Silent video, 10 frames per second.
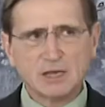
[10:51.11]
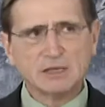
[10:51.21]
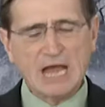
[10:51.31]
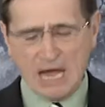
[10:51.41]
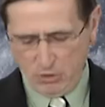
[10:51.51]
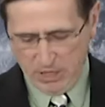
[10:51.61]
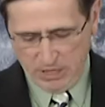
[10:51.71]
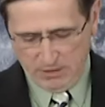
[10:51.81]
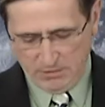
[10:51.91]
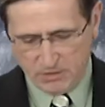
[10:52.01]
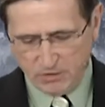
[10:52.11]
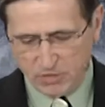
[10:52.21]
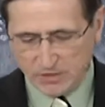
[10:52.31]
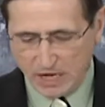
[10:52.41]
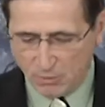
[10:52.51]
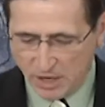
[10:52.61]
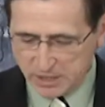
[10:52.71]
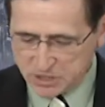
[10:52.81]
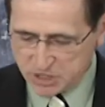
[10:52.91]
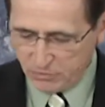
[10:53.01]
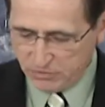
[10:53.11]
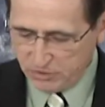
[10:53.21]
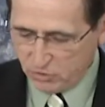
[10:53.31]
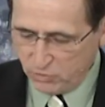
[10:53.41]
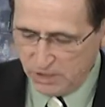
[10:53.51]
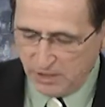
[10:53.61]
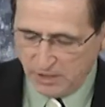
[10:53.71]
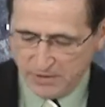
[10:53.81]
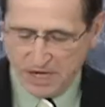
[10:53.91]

Now, the other thing that I wanted to share with you, and the